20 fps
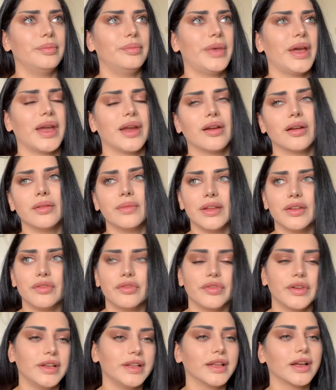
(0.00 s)

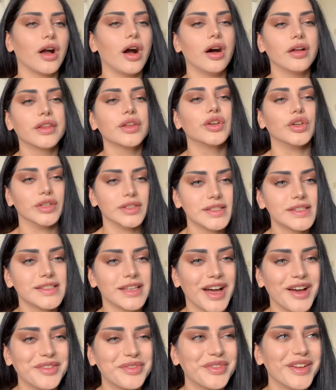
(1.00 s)
paraben-free, like all the good
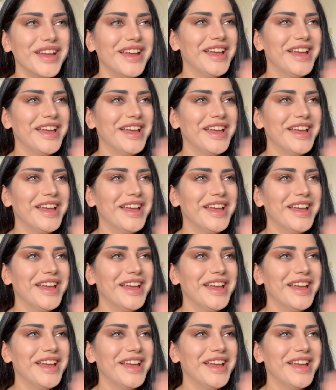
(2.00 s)
stuff,